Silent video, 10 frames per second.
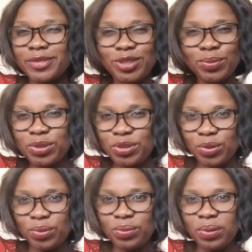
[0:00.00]
you would
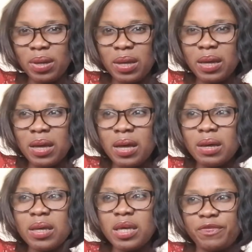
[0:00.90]
know
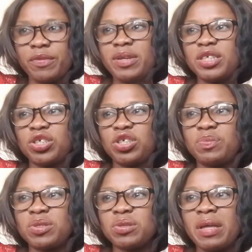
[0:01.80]
if your
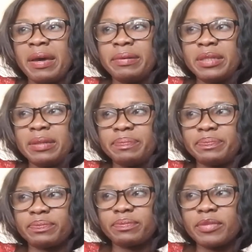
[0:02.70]
relationship is unhealthy
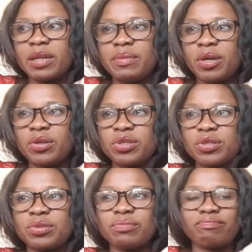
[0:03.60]

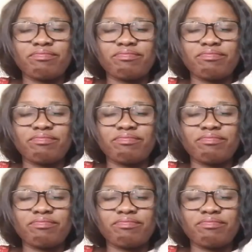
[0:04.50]
because